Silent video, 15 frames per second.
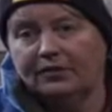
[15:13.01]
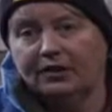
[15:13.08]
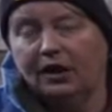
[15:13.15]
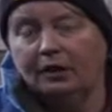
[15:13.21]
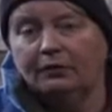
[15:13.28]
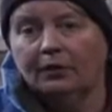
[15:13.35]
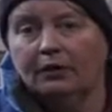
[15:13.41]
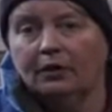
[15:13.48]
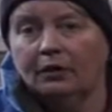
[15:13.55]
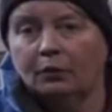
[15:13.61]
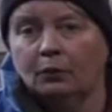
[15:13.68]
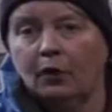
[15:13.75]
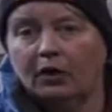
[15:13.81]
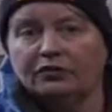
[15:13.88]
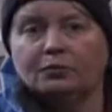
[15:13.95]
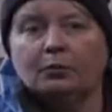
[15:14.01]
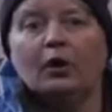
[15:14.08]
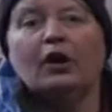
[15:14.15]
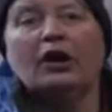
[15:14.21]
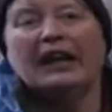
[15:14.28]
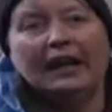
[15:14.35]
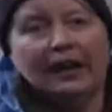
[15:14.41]
and go, what's
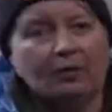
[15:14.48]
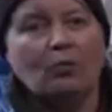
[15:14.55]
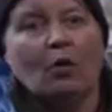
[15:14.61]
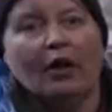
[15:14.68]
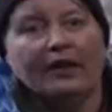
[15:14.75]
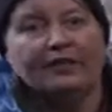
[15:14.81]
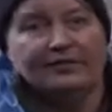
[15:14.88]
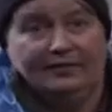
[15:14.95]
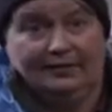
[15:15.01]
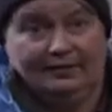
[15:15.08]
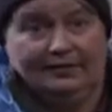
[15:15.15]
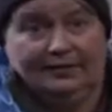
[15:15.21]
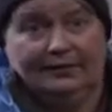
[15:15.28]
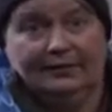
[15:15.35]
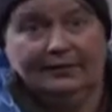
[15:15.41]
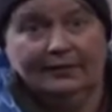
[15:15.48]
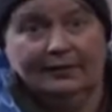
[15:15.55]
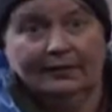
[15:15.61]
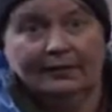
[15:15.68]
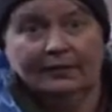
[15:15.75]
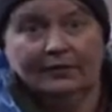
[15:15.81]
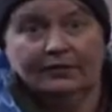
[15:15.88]
working and what isn't.
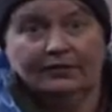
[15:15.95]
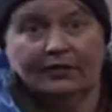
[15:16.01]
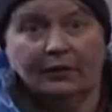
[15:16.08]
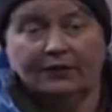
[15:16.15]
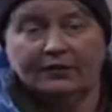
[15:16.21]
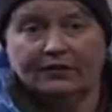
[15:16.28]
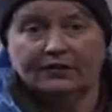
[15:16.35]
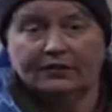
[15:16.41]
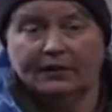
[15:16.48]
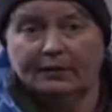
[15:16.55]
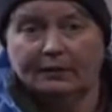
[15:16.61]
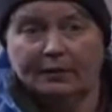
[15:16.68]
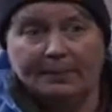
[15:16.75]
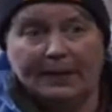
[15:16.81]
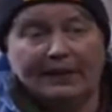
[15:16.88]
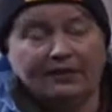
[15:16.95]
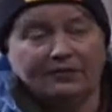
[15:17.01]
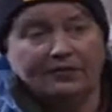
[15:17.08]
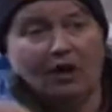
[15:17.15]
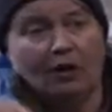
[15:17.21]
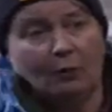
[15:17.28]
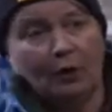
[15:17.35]
So if it's the bit
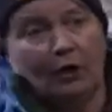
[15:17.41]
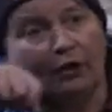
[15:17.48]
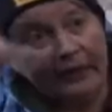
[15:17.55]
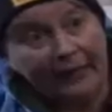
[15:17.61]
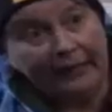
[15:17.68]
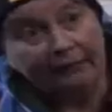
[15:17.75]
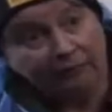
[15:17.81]
that's not working,